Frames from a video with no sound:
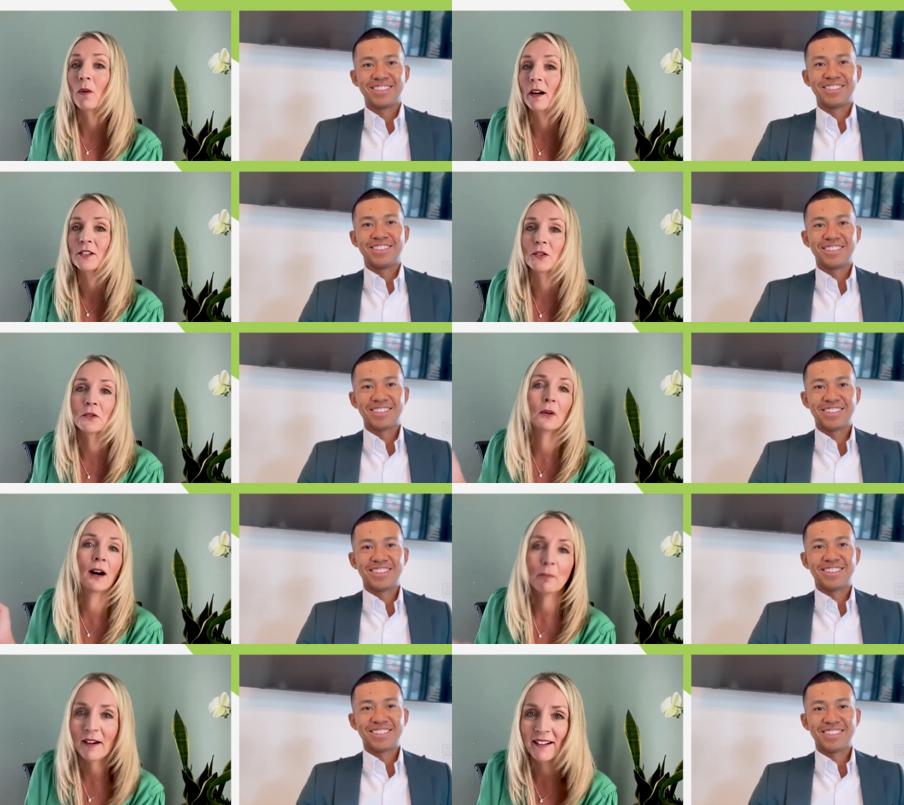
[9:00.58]
Speaker 1: want to
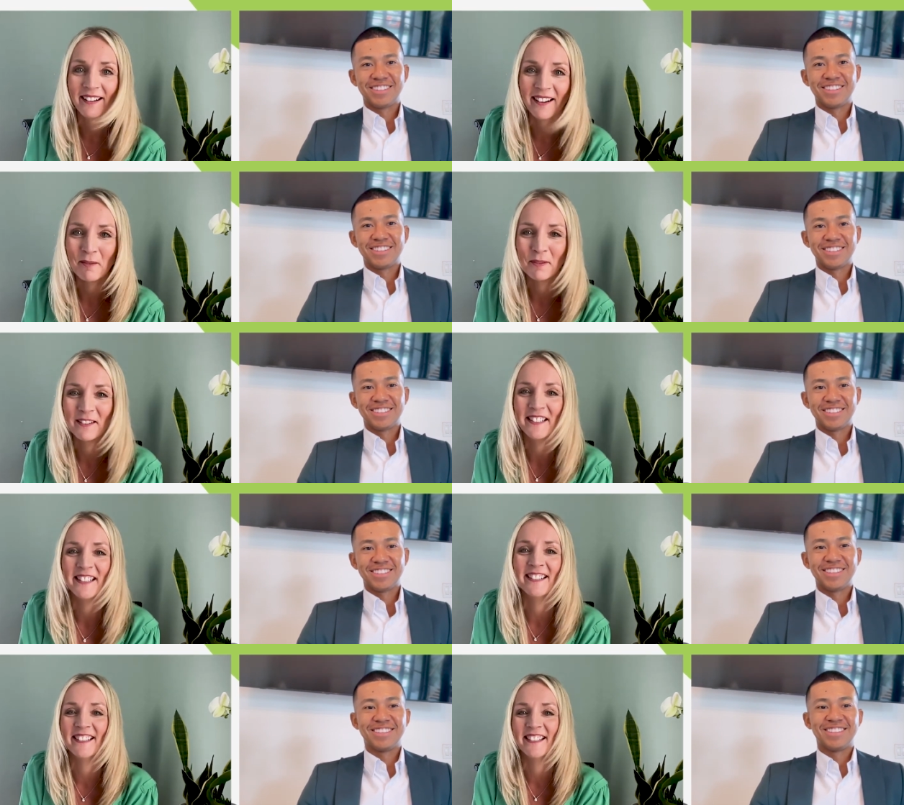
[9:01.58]
hop on an airplane
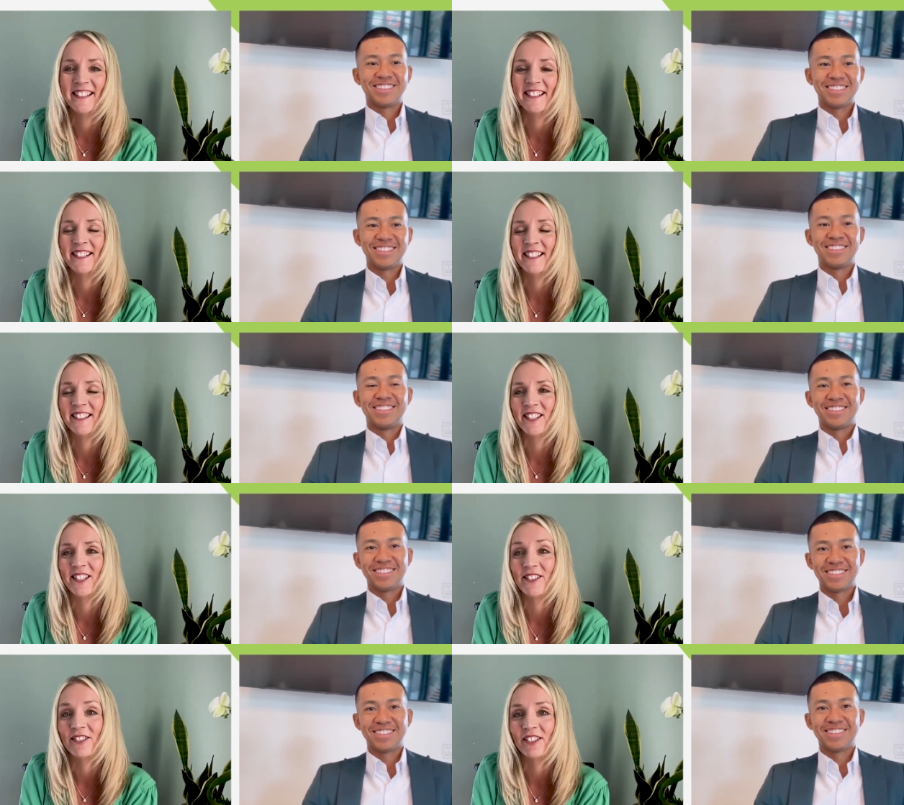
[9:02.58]
and and
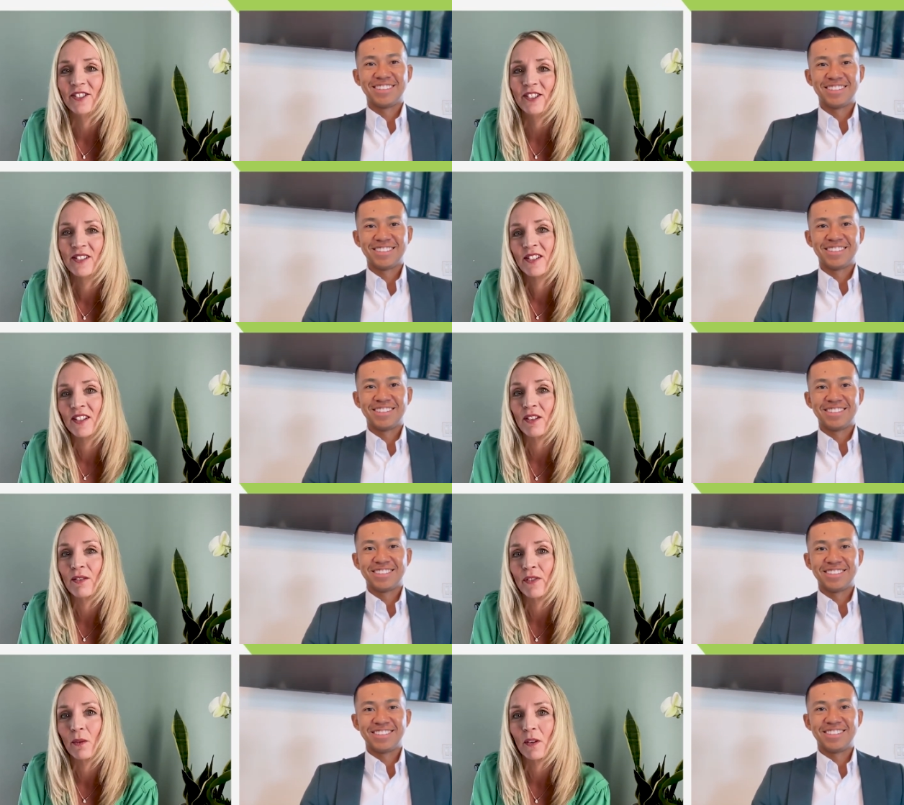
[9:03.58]
so kudos to you for
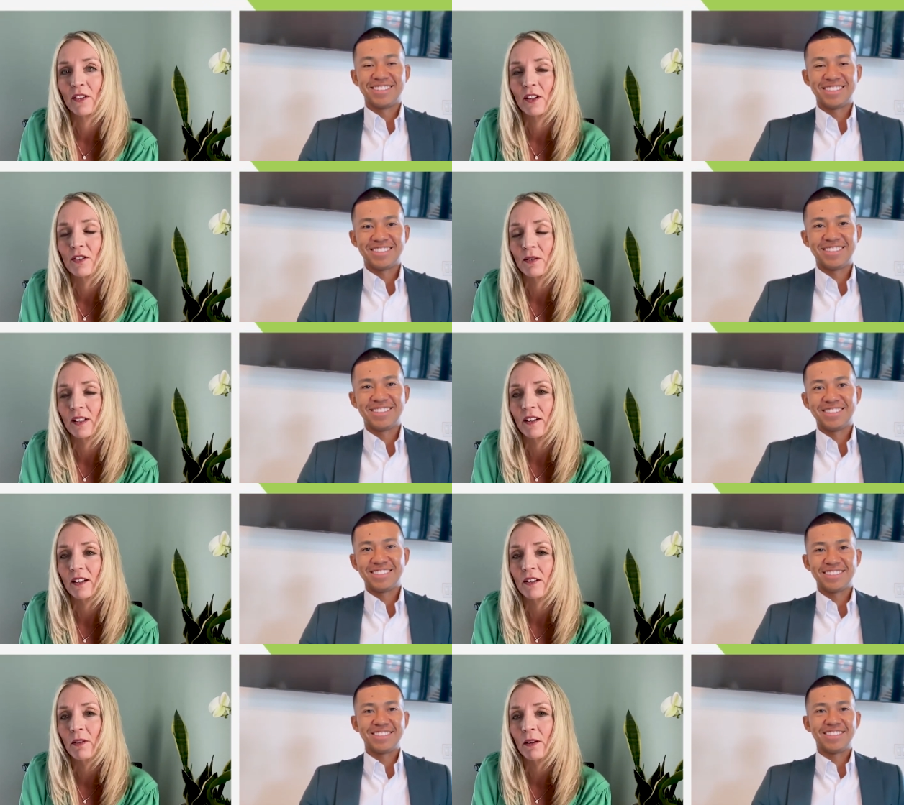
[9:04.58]
the work that you're doing there.
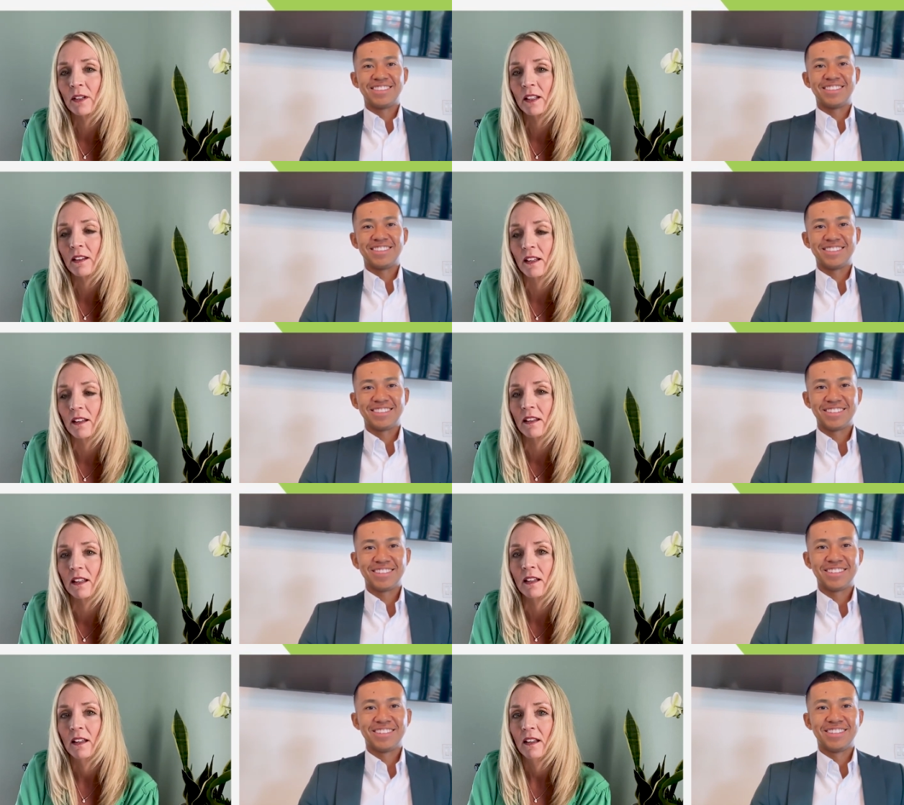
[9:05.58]
I, I really think that
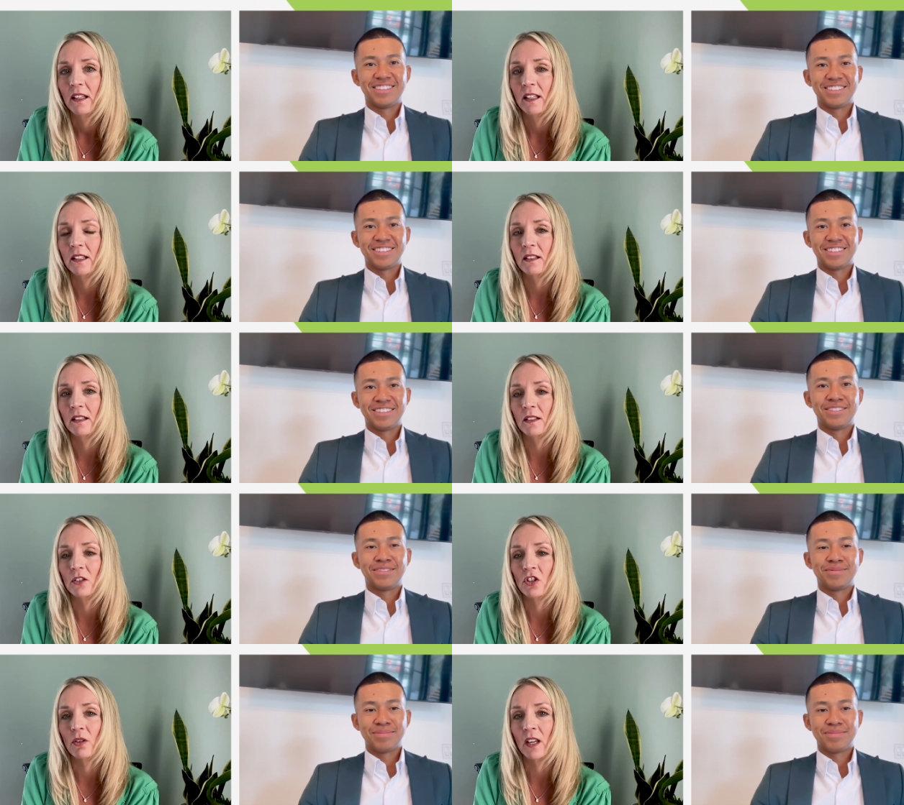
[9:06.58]
it it
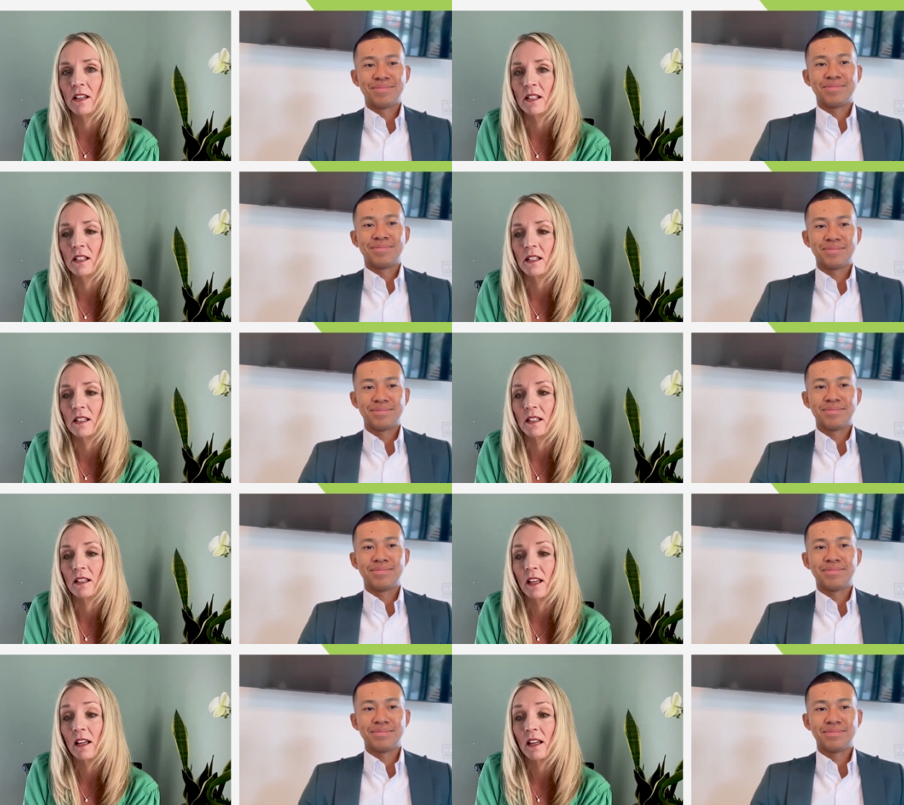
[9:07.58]
showcases
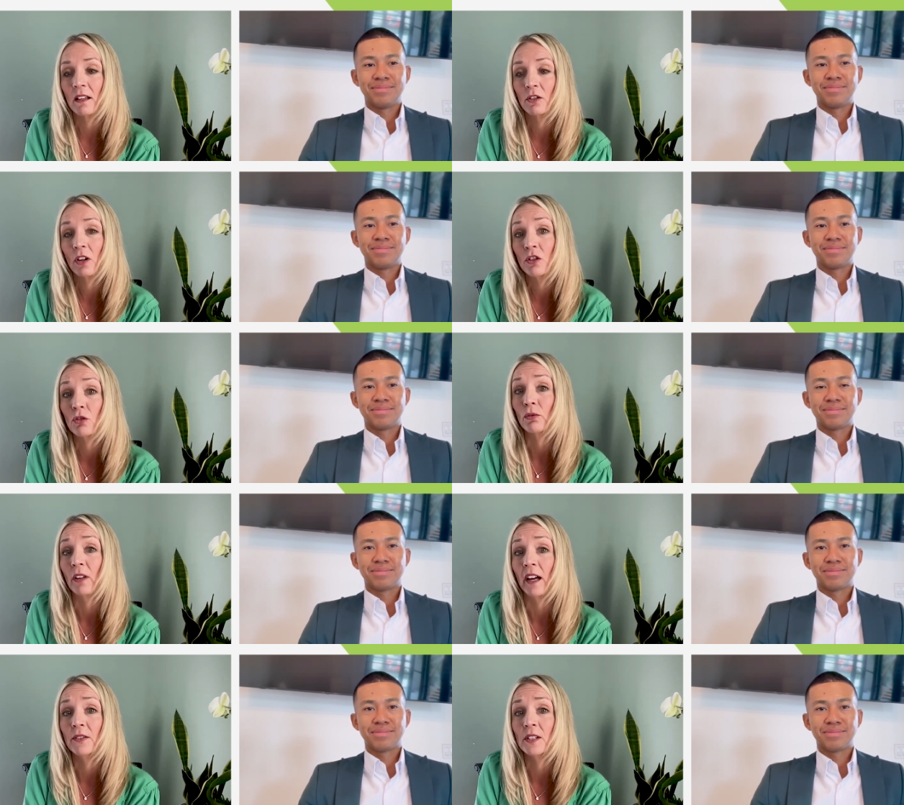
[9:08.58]
a a true
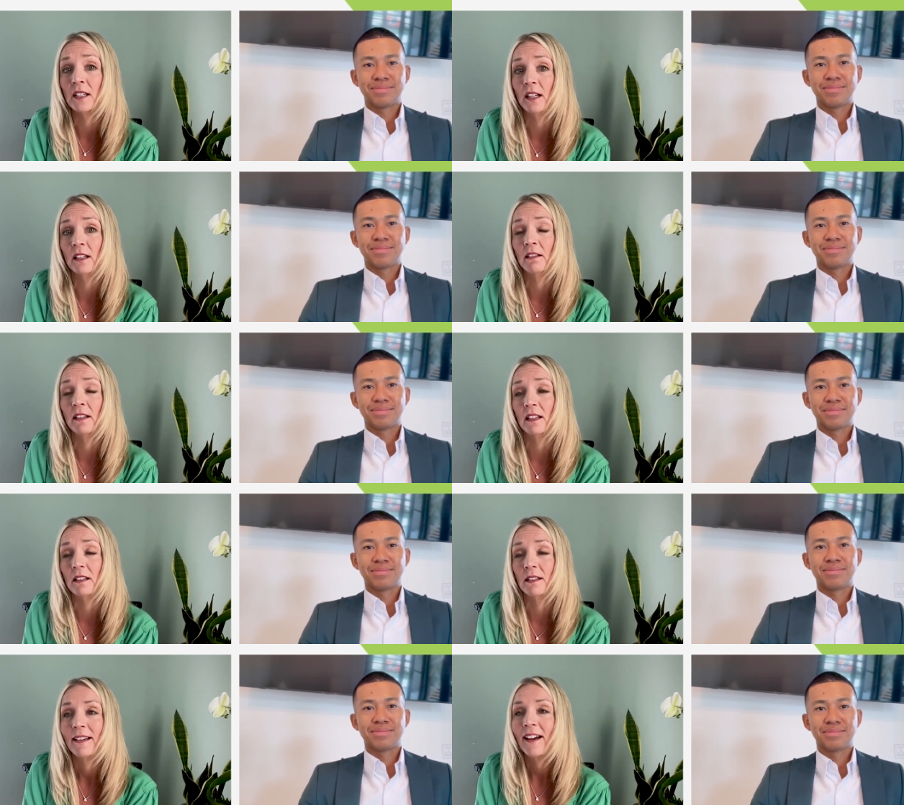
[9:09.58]
lifestyle and
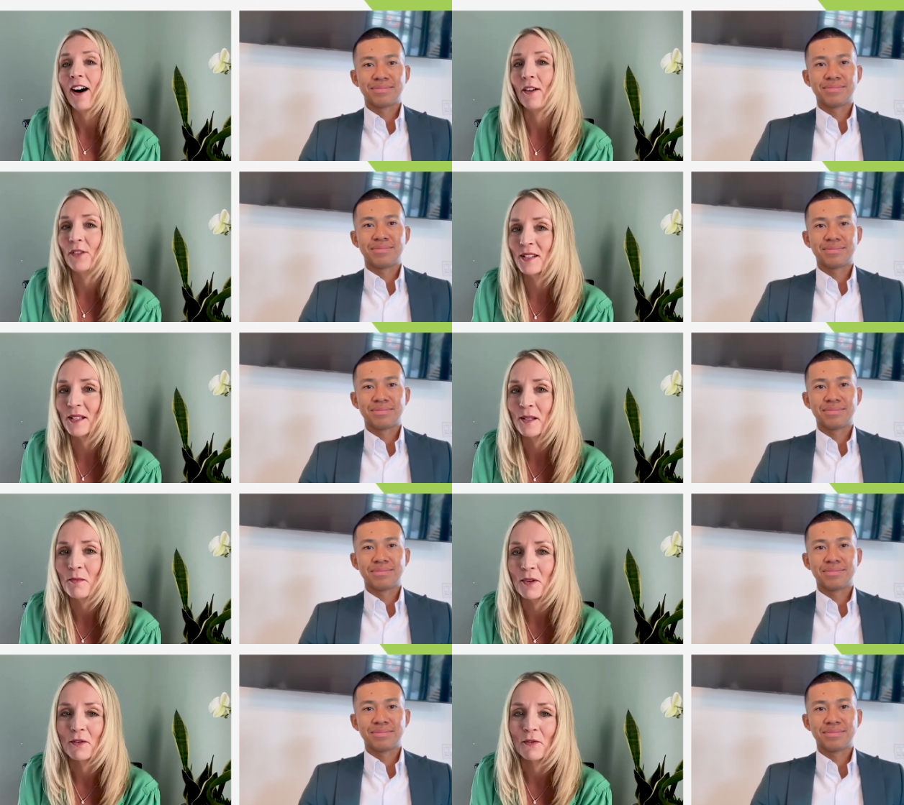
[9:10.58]
obviously some
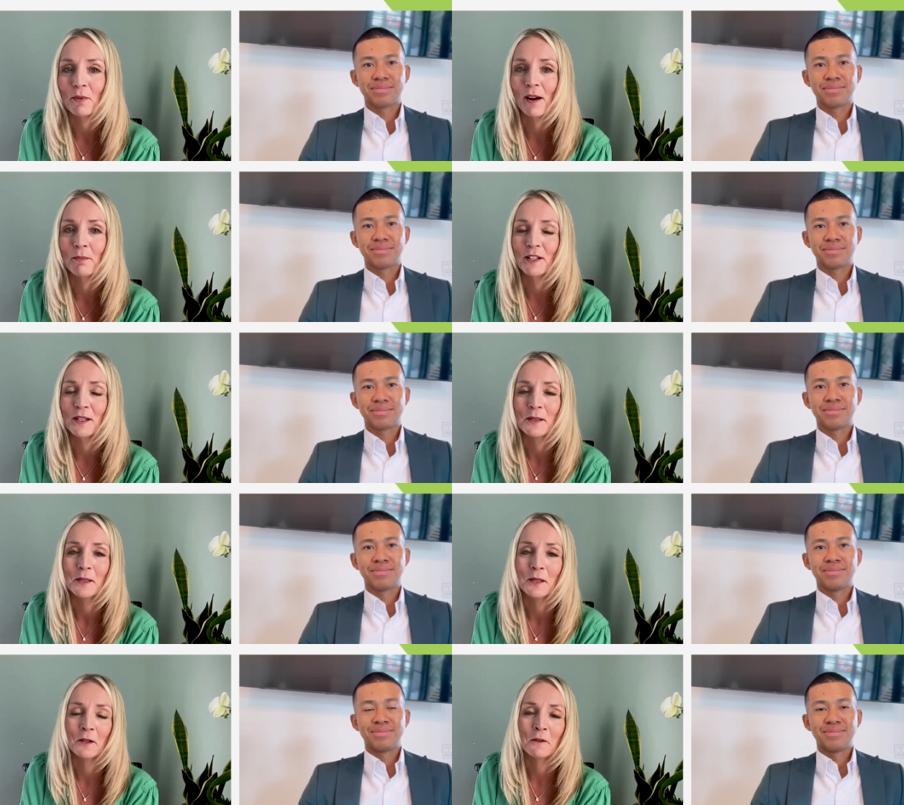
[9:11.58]
beautiful properties
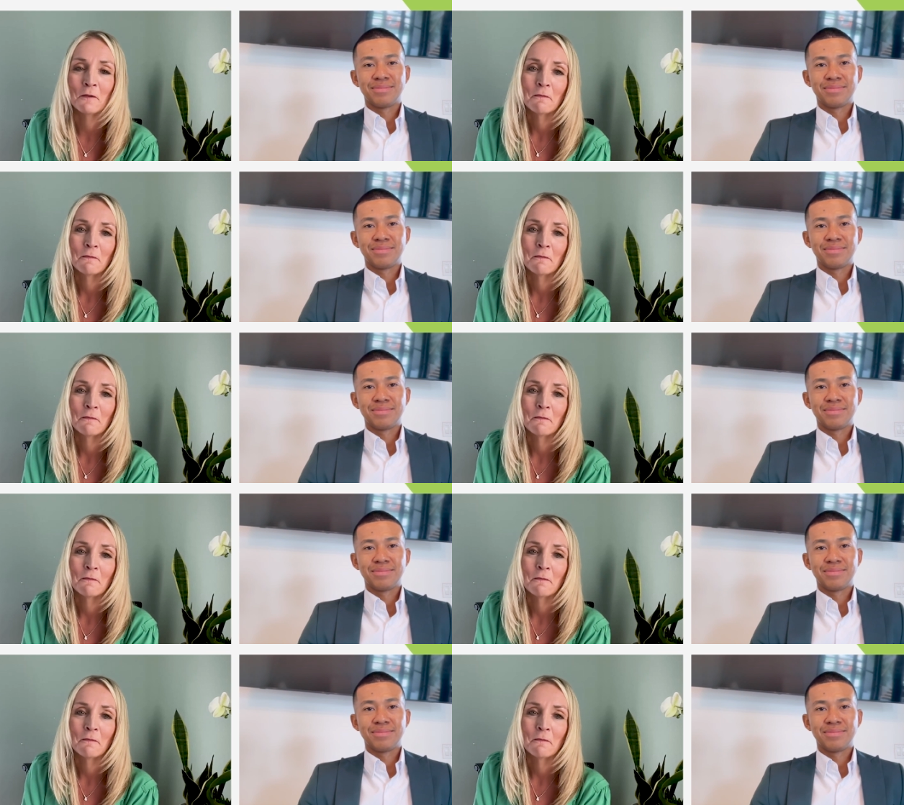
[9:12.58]
too.